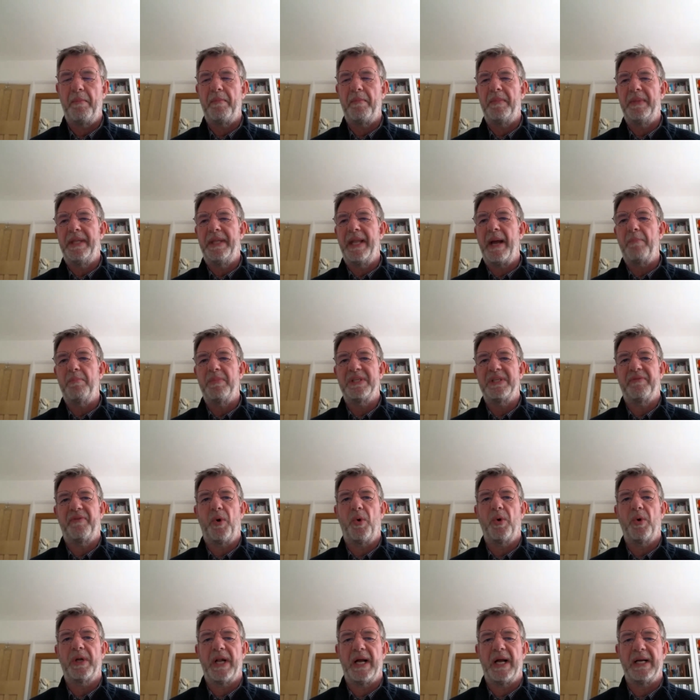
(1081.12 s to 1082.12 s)
numbers of
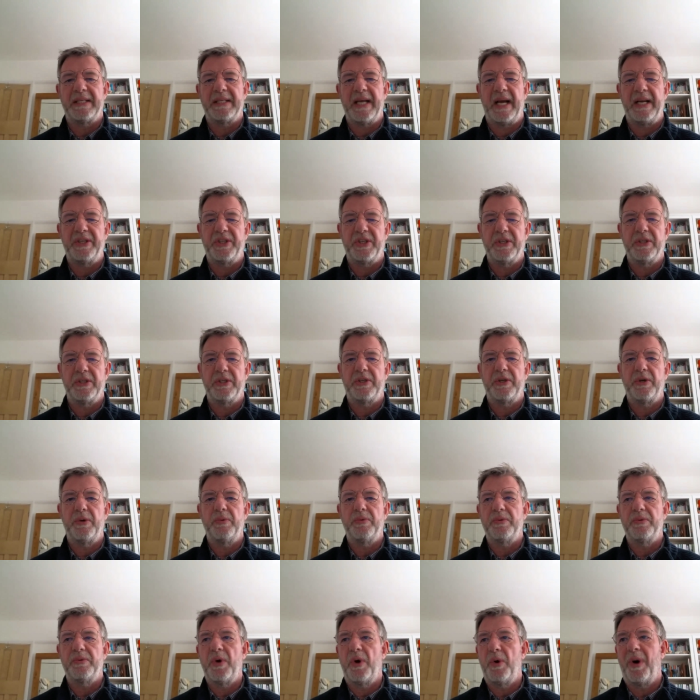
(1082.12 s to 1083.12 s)
organisations
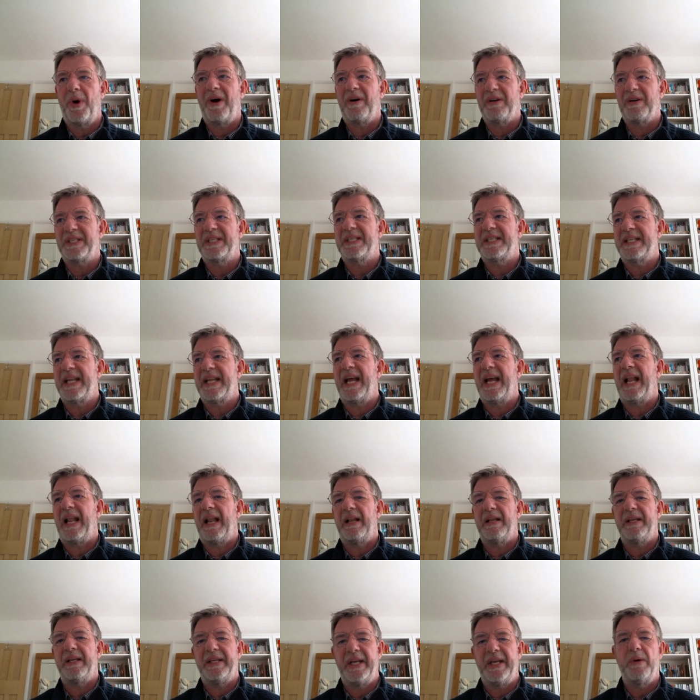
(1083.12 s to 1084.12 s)
who are
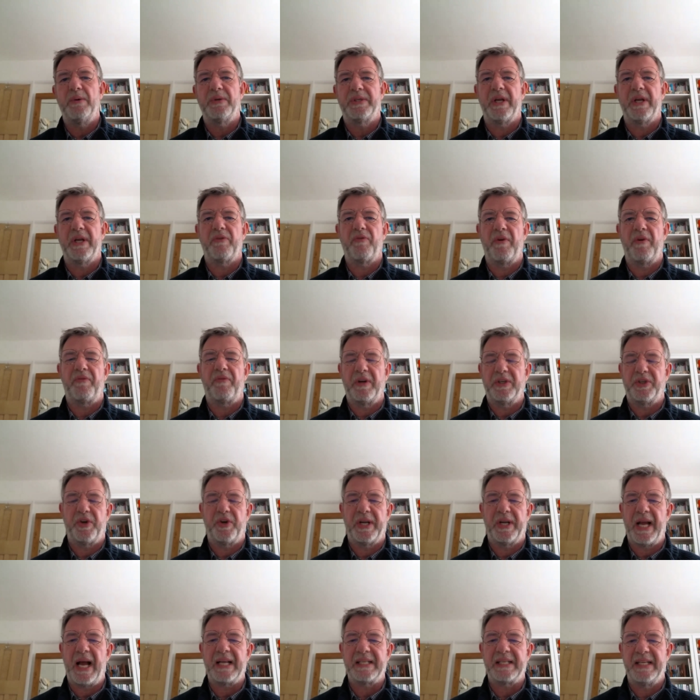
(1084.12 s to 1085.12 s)
still using
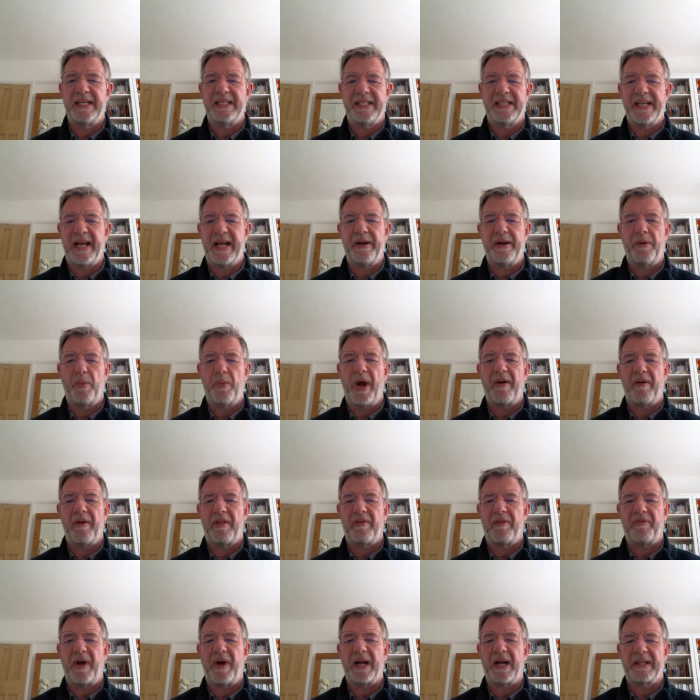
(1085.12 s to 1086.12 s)
refrigerant gases and unaware of
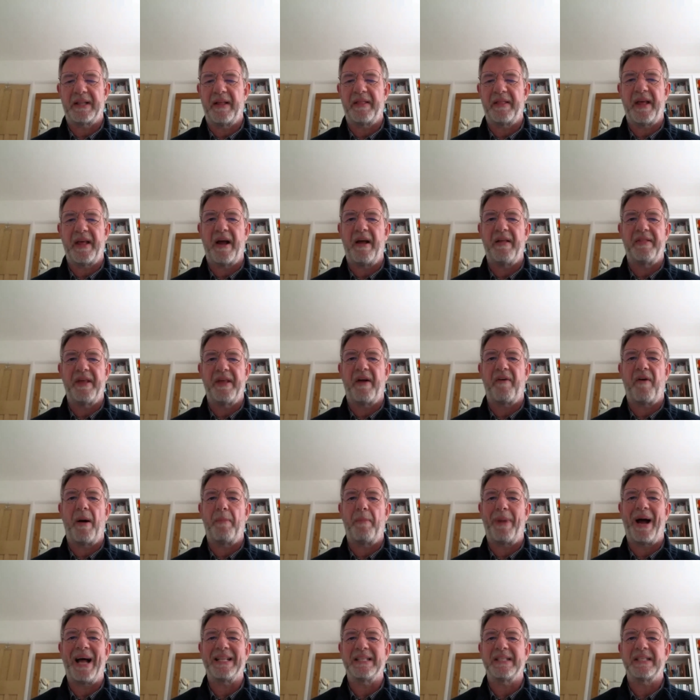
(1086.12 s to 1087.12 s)
the fact that there are
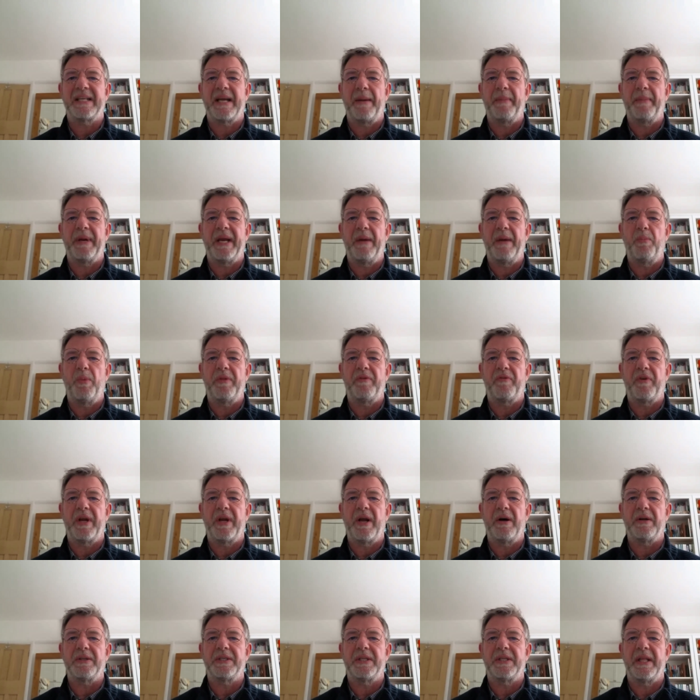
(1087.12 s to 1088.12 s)
bans coming in with
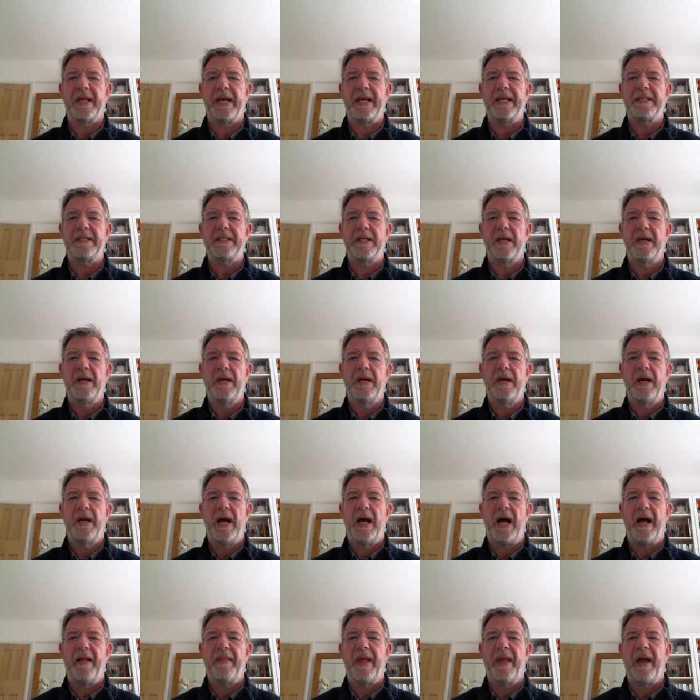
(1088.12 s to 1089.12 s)
regards to these,
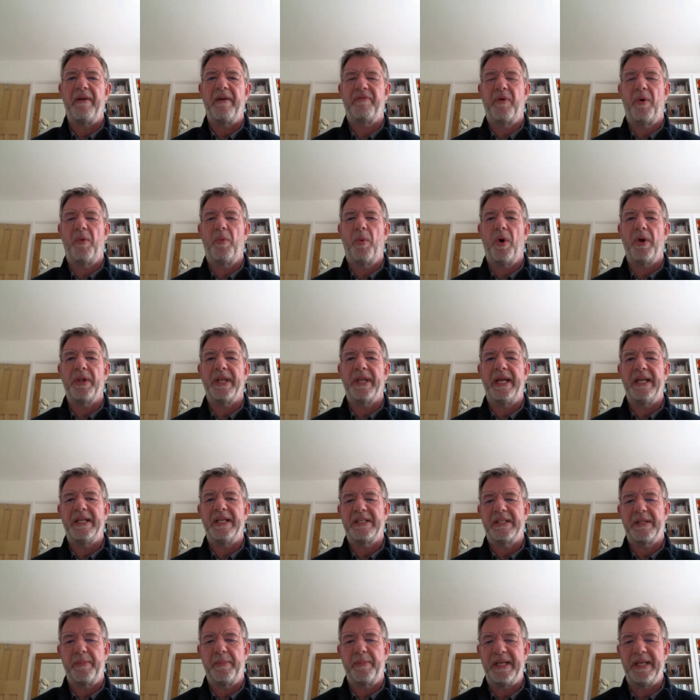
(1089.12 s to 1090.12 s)
and therefore what
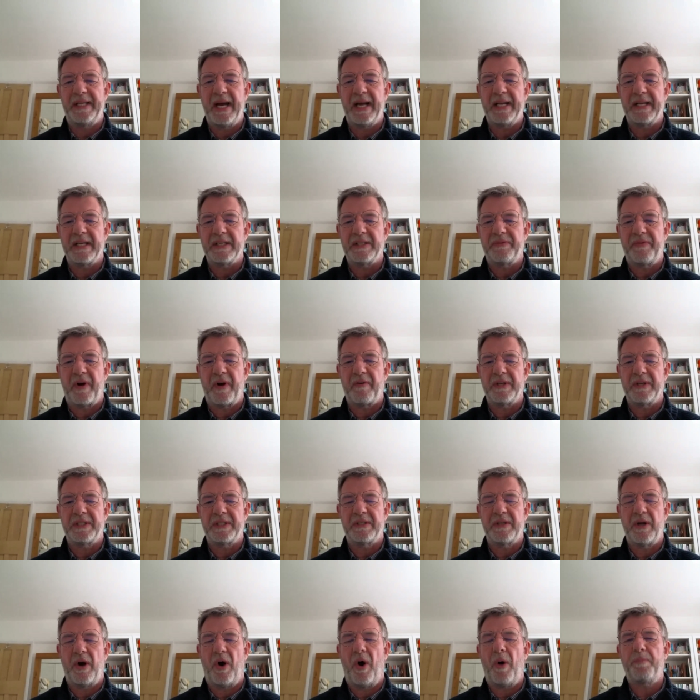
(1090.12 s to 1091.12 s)
needs to be done as far
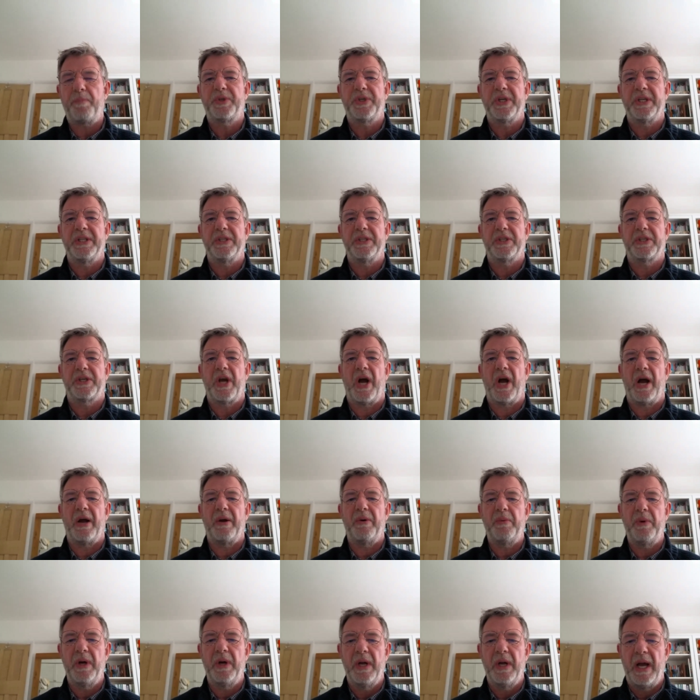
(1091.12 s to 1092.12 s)
as options
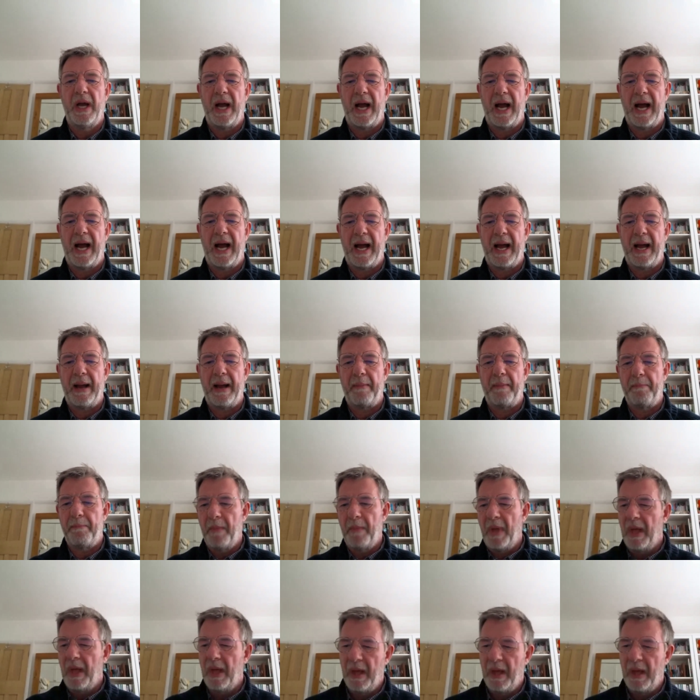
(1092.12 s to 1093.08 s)
go. And